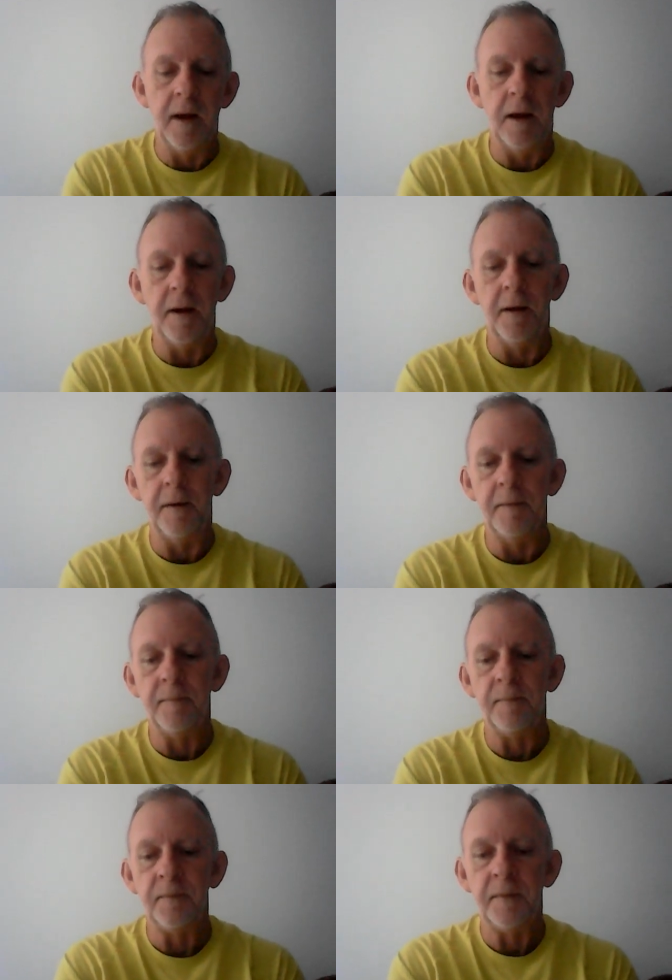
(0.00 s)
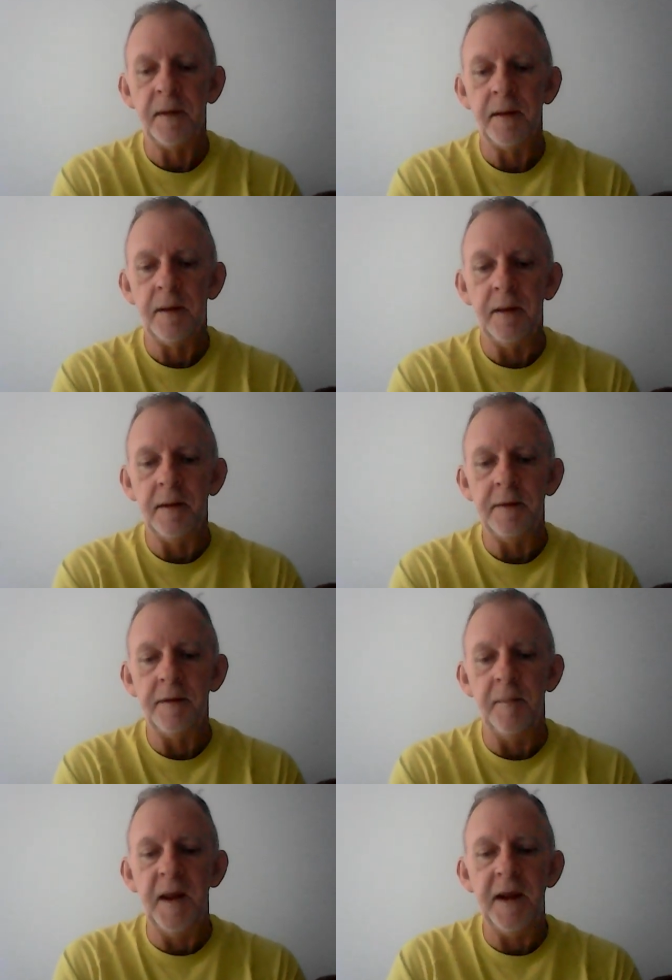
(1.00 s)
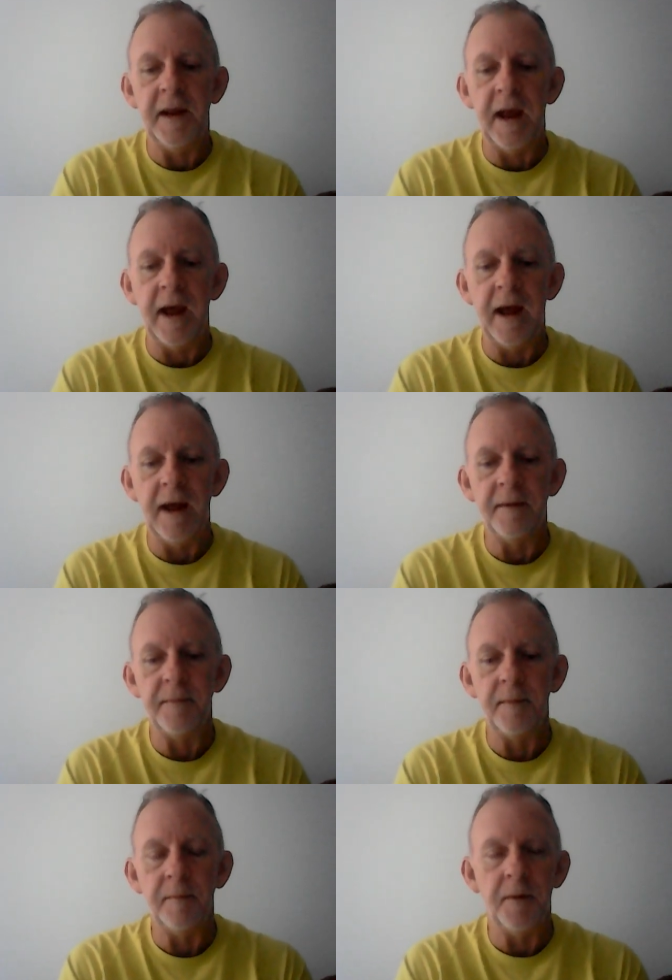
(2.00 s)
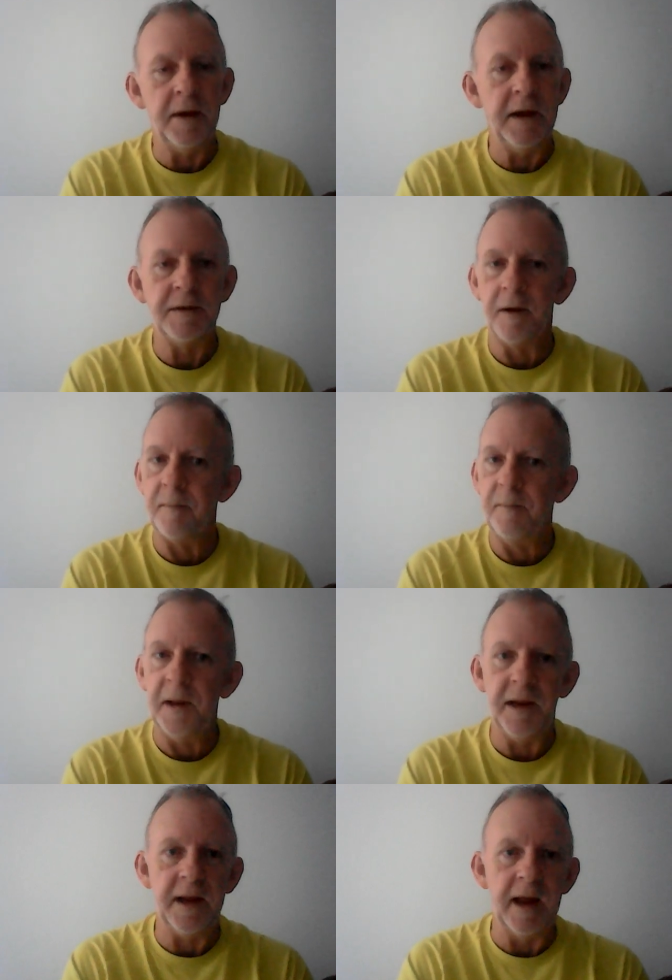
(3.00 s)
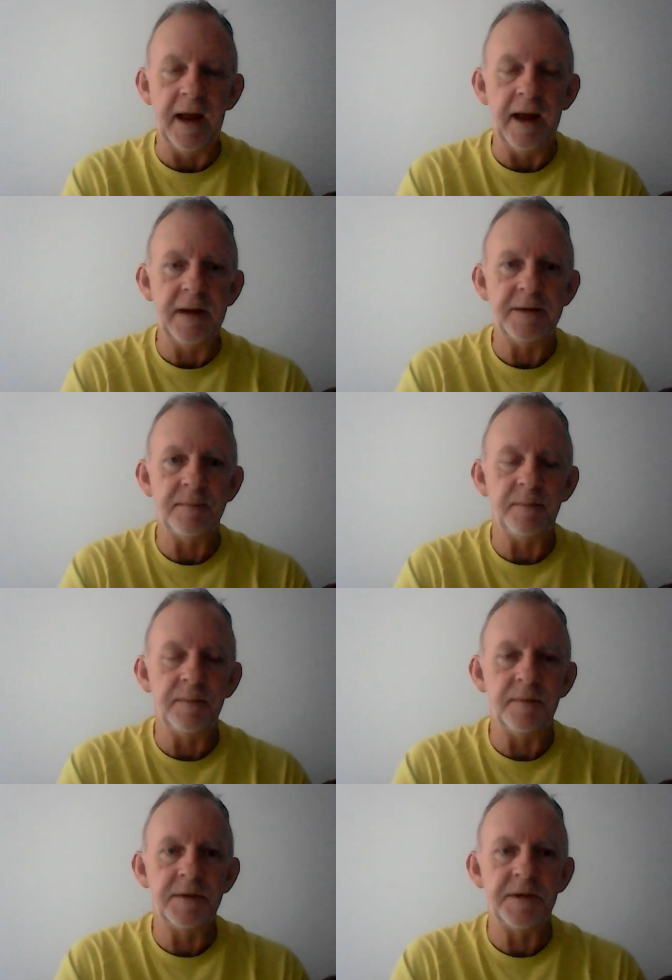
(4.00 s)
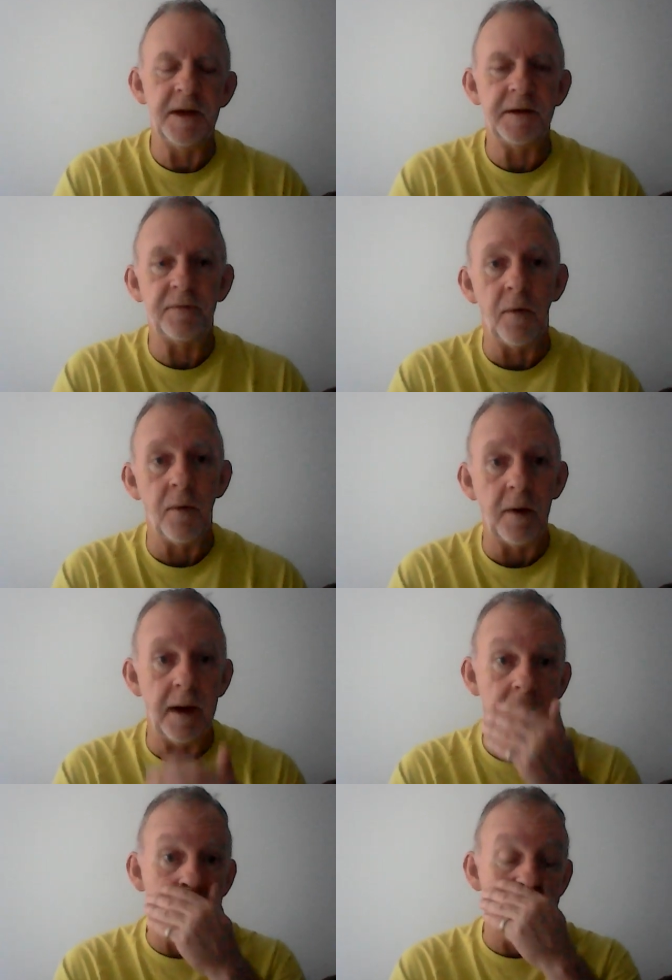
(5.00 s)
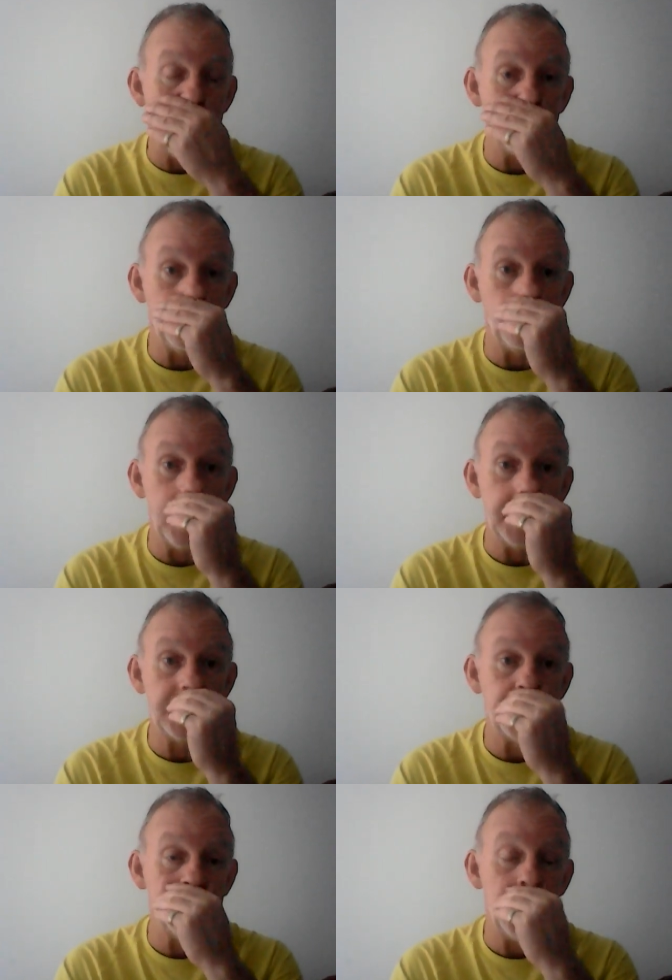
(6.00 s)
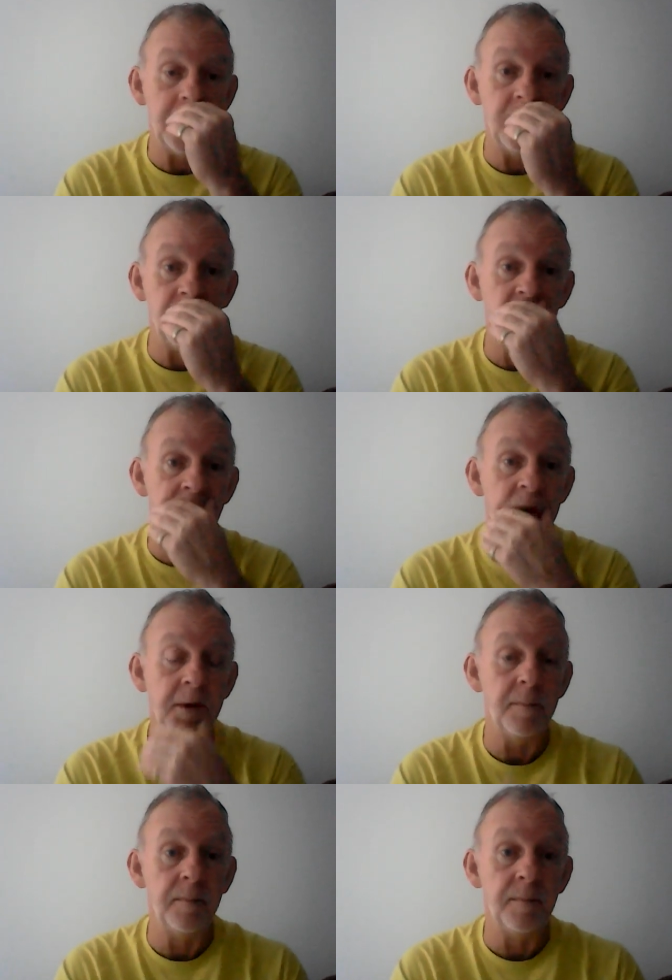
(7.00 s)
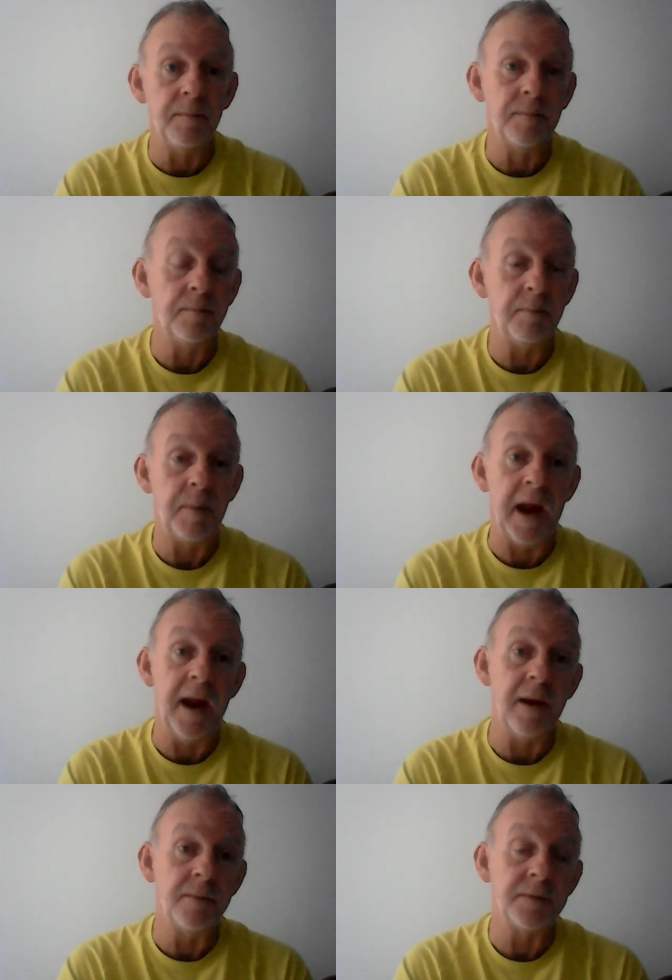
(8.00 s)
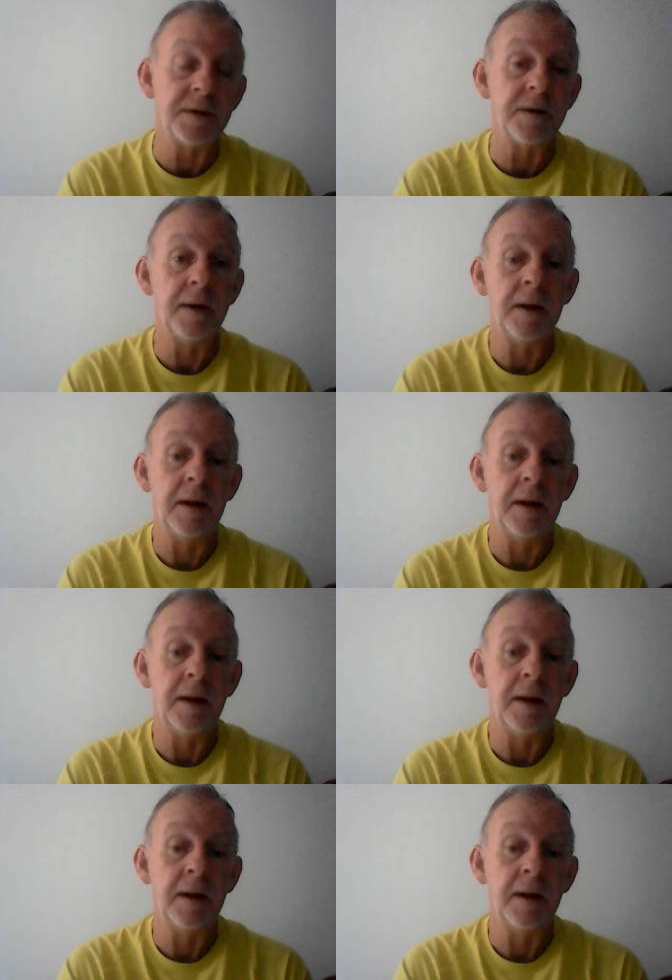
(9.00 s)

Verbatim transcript: Uh, the big guy, boy, he's a big guy. He's six four and a half and weighs 230 pounds.